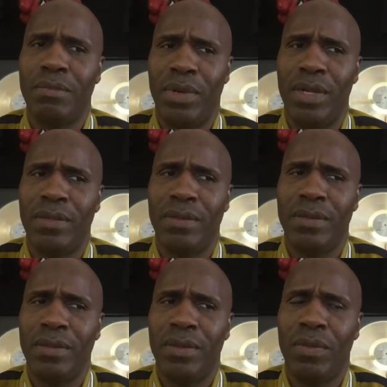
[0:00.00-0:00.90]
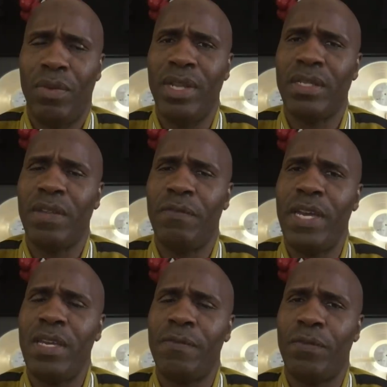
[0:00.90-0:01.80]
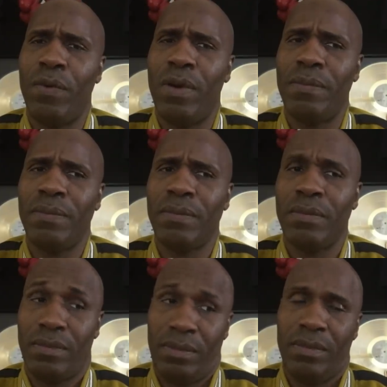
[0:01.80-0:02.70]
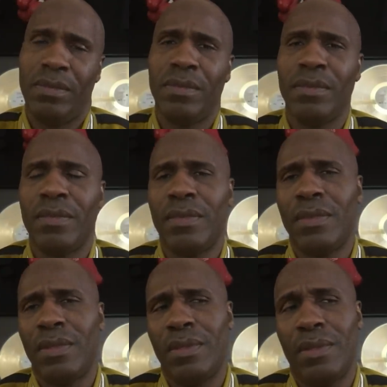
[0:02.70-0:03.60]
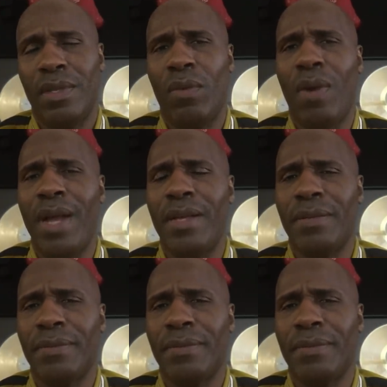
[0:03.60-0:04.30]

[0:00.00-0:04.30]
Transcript: But when it's convenient for them, they're white.